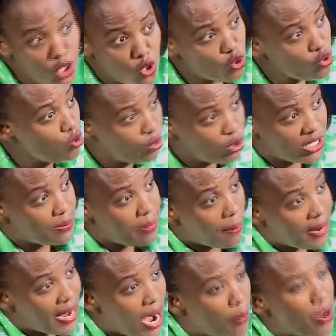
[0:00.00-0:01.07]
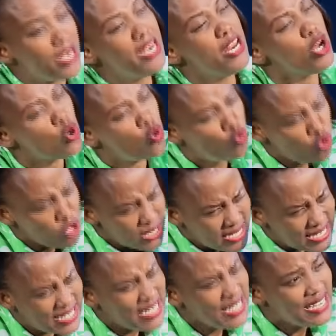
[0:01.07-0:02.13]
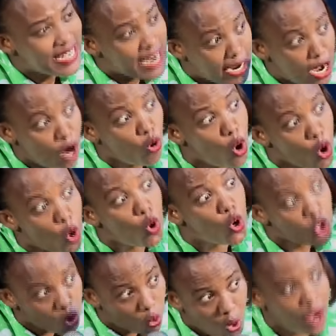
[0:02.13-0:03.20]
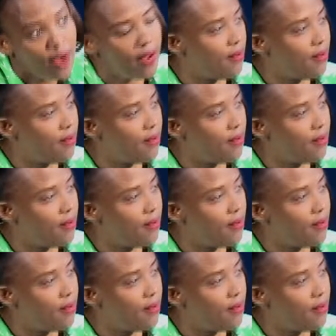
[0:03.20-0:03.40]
isuye ubuzima bwawe ntigusigira gakorogoshwa